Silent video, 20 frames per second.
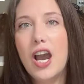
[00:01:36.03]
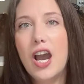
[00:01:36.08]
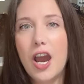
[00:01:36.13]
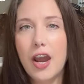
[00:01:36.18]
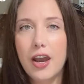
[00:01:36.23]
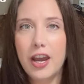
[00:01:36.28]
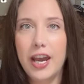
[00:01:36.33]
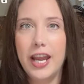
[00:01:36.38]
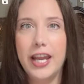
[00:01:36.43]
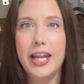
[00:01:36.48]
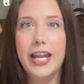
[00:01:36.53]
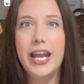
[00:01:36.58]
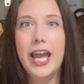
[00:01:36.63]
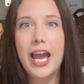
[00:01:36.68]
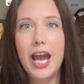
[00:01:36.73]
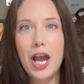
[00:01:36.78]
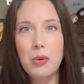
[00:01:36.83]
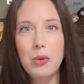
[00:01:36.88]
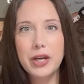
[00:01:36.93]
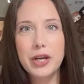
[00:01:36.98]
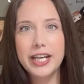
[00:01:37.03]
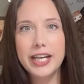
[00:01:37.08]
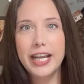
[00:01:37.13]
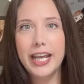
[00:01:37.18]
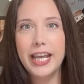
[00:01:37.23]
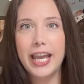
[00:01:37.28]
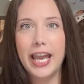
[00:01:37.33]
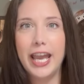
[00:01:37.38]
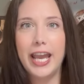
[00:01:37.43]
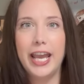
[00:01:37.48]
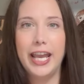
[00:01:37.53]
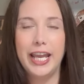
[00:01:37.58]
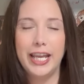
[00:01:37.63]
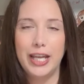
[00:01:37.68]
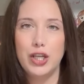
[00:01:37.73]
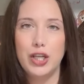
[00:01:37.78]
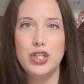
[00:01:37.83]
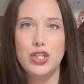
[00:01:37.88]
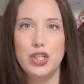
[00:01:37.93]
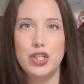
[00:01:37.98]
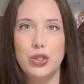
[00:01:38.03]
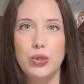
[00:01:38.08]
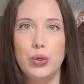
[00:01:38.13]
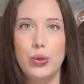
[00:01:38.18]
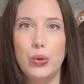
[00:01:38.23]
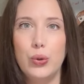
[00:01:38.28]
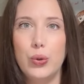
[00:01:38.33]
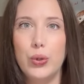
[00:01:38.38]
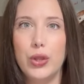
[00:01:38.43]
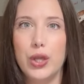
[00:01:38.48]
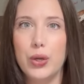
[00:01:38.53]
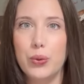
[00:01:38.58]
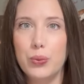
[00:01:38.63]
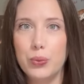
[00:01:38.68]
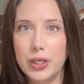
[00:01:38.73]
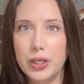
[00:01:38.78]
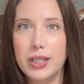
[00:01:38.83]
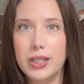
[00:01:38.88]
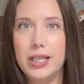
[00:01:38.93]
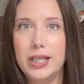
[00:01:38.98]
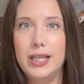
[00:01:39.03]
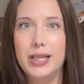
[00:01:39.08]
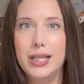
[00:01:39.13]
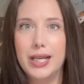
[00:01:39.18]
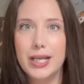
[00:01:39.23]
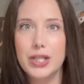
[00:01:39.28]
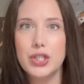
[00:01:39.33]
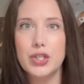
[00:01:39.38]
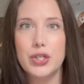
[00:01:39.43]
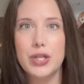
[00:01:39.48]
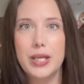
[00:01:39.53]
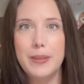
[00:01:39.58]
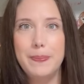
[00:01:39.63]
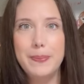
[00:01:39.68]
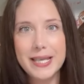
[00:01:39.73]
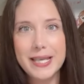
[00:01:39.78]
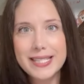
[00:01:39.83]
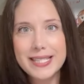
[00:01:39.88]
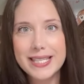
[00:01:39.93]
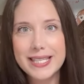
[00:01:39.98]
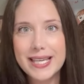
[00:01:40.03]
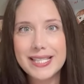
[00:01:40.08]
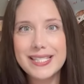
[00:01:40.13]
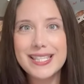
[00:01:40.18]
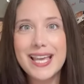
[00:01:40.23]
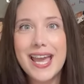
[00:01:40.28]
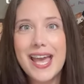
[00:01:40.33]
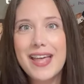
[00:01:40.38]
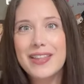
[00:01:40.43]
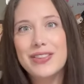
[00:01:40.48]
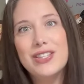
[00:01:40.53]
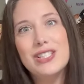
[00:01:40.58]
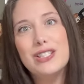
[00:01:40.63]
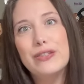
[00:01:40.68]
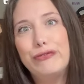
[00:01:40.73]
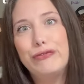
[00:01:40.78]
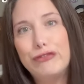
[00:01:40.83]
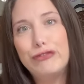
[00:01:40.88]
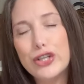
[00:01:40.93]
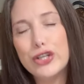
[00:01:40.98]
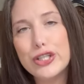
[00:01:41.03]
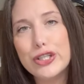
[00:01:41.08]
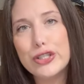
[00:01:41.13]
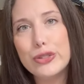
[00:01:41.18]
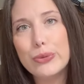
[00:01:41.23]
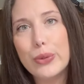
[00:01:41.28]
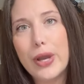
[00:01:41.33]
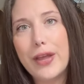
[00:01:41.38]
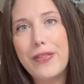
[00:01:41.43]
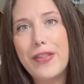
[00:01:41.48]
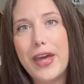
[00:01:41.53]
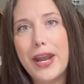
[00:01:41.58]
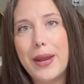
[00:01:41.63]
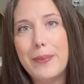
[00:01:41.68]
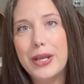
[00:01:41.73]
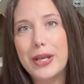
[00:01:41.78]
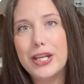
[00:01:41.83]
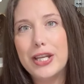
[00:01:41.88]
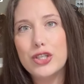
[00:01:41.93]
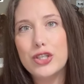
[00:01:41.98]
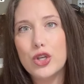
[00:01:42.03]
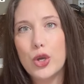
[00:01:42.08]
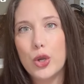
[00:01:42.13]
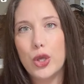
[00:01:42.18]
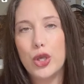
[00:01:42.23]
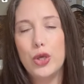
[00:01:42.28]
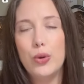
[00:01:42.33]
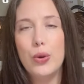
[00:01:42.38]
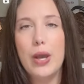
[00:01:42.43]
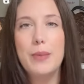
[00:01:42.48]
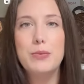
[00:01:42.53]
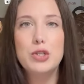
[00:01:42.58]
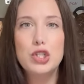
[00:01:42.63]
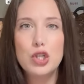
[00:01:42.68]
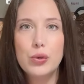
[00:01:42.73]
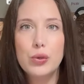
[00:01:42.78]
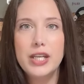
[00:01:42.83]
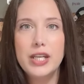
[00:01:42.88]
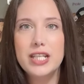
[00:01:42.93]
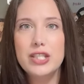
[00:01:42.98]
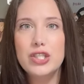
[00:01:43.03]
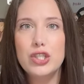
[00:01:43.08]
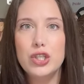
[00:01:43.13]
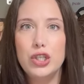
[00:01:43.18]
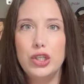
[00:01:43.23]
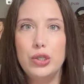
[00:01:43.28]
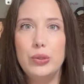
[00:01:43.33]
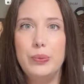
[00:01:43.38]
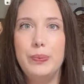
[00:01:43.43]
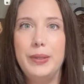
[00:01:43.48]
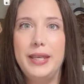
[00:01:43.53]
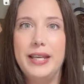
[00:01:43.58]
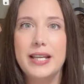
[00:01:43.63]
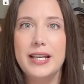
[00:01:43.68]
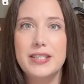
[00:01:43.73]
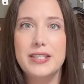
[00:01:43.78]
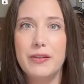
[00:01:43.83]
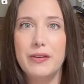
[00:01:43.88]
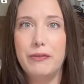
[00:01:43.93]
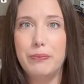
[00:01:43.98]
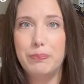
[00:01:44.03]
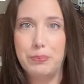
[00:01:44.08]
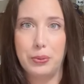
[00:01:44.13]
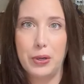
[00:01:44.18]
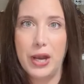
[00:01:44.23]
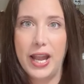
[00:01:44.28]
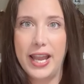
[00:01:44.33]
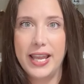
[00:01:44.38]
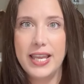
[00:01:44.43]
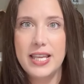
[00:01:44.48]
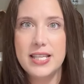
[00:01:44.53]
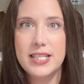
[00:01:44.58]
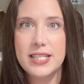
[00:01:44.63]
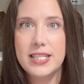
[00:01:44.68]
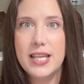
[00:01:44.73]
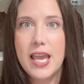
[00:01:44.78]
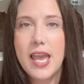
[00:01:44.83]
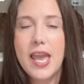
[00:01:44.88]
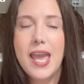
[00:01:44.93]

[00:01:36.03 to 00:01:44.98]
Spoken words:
All right, now we're gonna get into the really luxury pieces. This first one that I'm gonna show you, I'm showing it to you because of price.